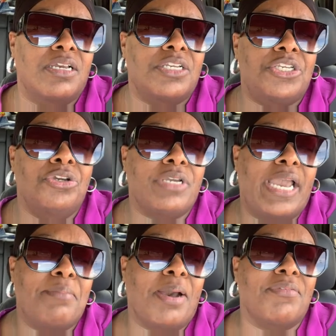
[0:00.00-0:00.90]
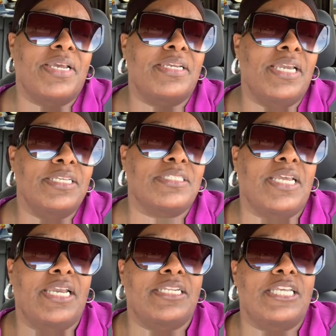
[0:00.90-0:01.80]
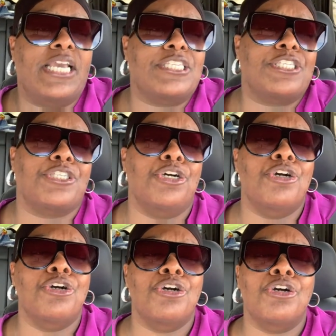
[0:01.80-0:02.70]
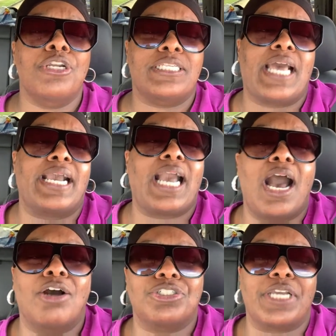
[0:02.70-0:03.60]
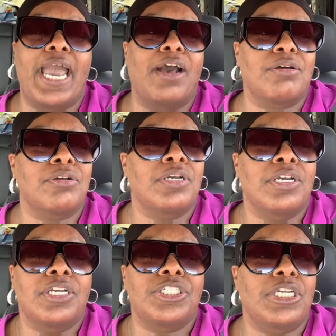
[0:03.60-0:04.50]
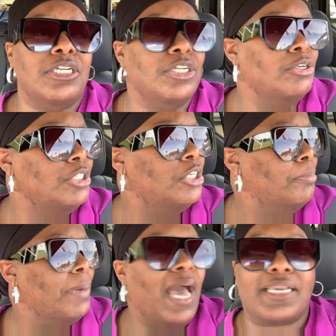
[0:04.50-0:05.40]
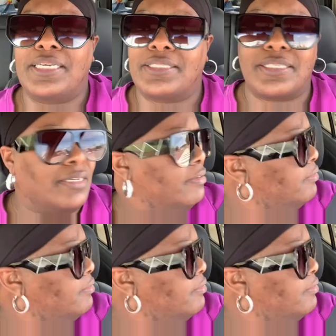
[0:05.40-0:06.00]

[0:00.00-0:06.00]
you came over there yesterday and as soon as I called you out, you, you, you block yourself.